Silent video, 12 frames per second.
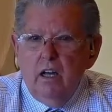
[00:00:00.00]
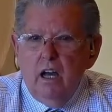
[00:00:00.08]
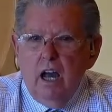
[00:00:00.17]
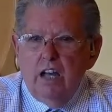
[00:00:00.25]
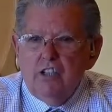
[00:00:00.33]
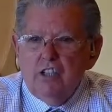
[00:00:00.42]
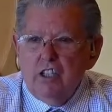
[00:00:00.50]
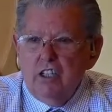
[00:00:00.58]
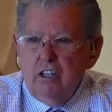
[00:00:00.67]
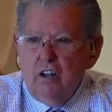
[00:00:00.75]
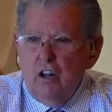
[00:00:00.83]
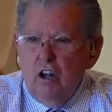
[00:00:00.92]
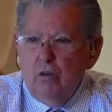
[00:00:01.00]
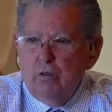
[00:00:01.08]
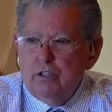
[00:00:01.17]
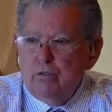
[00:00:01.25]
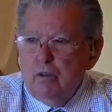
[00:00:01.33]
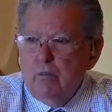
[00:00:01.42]
I still
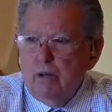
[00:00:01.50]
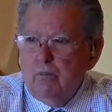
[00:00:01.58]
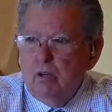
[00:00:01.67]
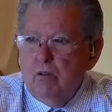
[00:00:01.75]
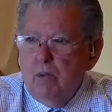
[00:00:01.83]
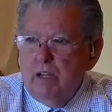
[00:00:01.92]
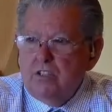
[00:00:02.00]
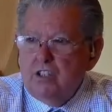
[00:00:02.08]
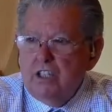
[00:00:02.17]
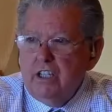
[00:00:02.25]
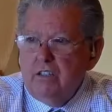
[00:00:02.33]
always remembered my sin.